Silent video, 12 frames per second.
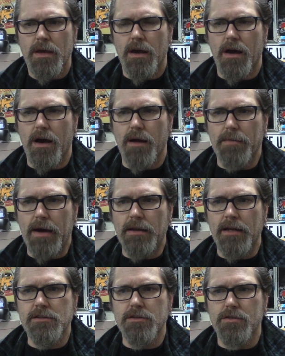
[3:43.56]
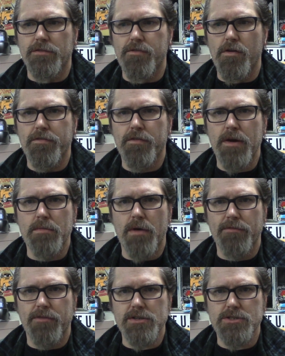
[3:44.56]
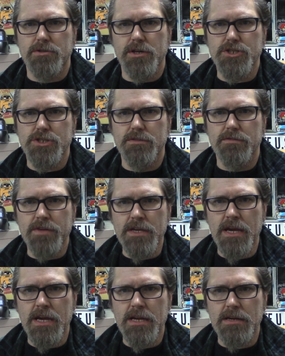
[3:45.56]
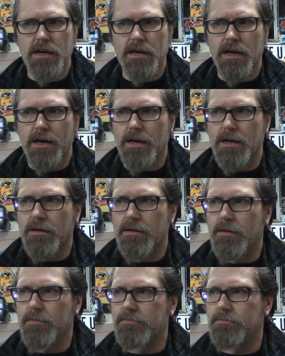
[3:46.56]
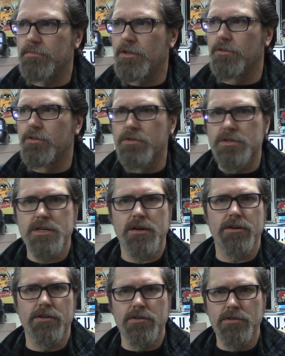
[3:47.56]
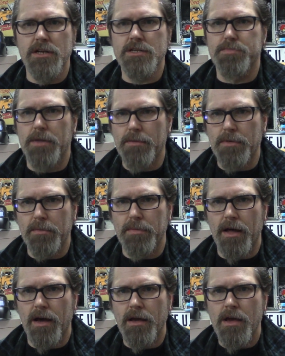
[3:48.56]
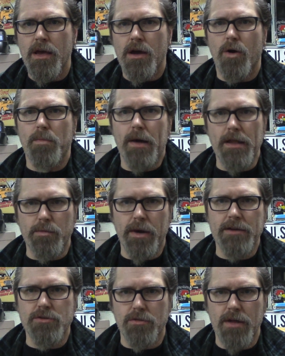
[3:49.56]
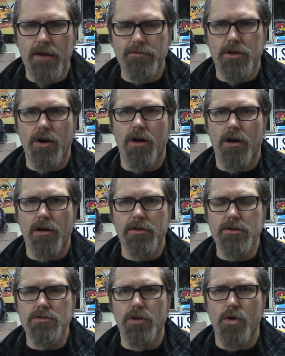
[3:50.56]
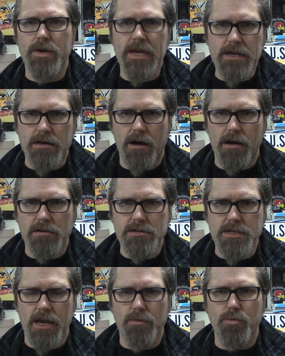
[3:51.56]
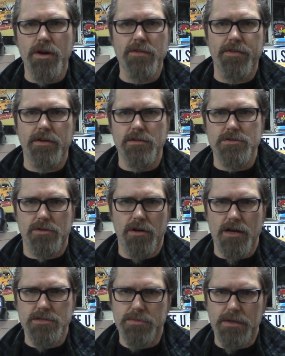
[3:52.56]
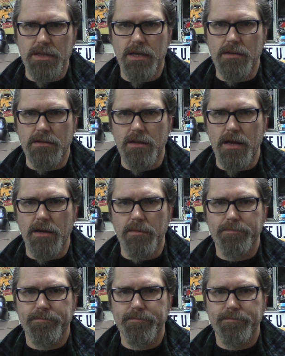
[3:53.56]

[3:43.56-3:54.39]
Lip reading: I'd like to do a full frame off restoration, V8, you know, new interior, new this, blah, blah, blah. Oh, by the way, I don't have the car. Do you locate cars? And what do you figure this will cost me at the end of the day?